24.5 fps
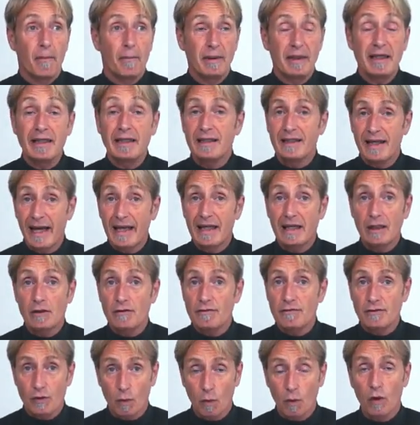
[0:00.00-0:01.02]
being
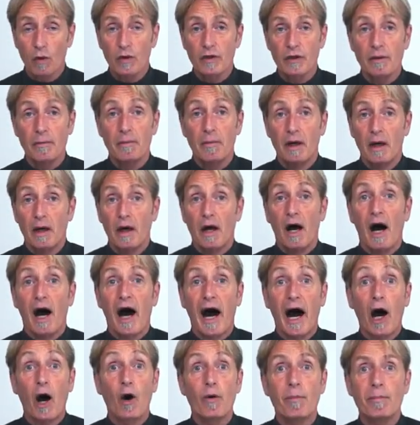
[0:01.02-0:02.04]
negative toward them.
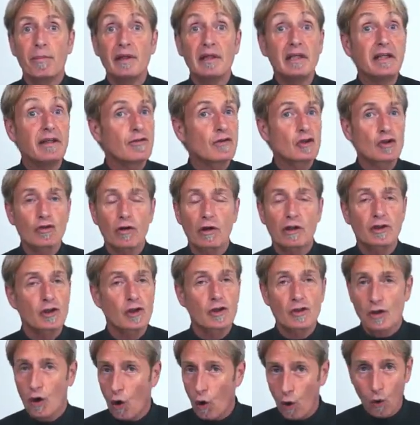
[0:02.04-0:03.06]
Our belief
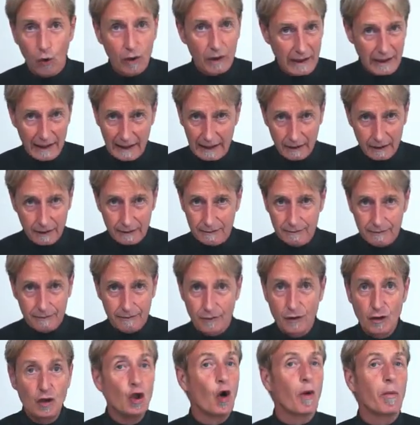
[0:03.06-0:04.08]
structures are all little.
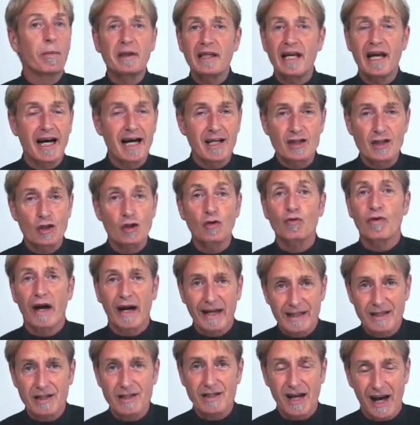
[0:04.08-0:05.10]
Nobody has the
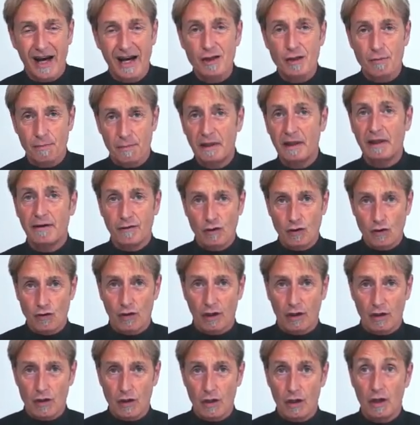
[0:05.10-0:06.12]
right size belief
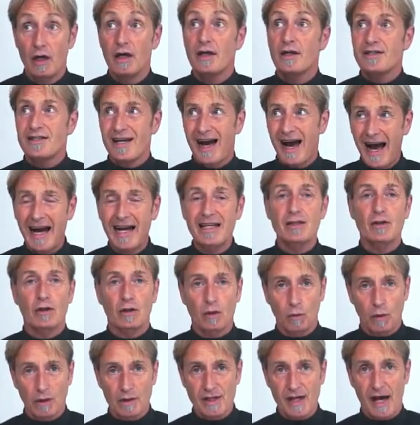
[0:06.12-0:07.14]
structure to
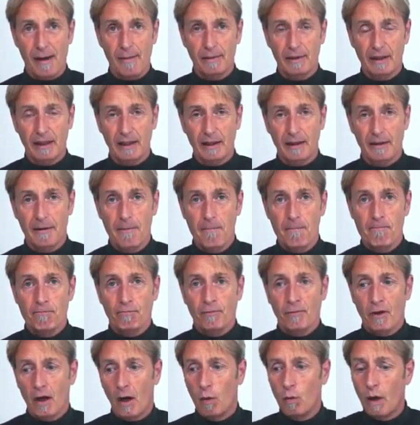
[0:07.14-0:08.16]
handle what's happening.
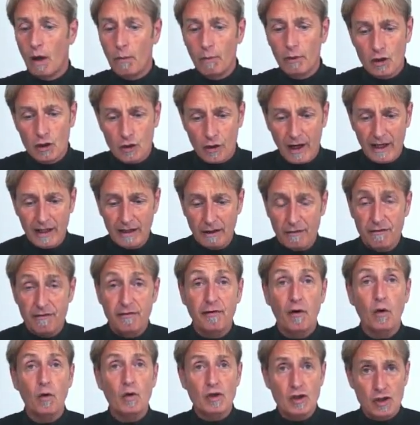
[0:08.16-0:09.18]
And when we're trying to
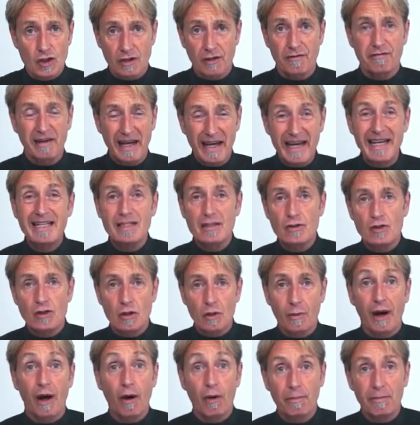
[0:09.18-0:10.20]
force stuff
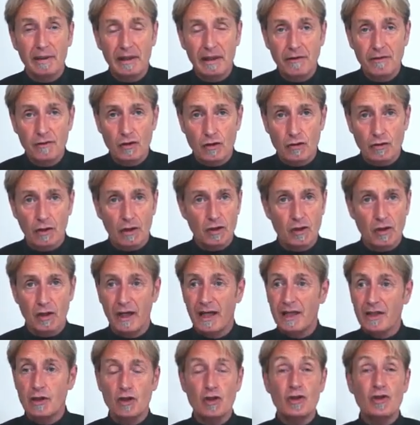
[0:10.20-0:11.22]
into our belief structure,
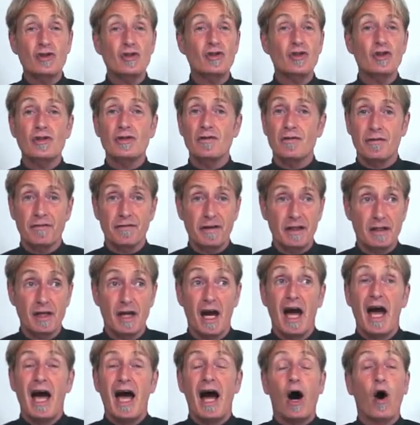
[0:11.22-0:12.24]
it just doesn't fit.
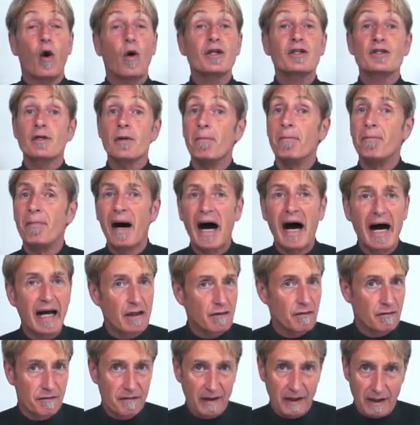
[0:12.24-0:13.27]
Or it's a
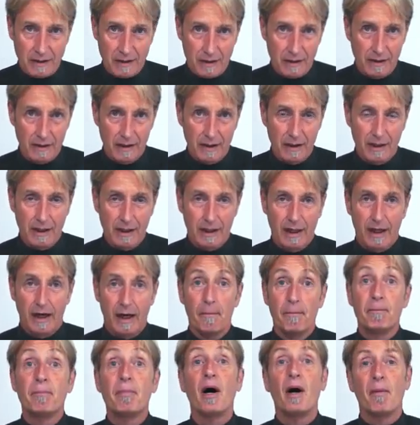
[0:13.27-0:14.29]
bad fit.
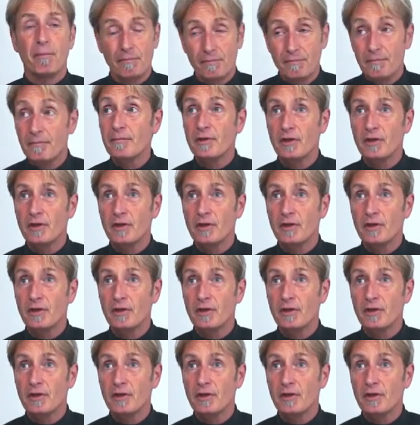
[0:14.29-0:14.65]
But,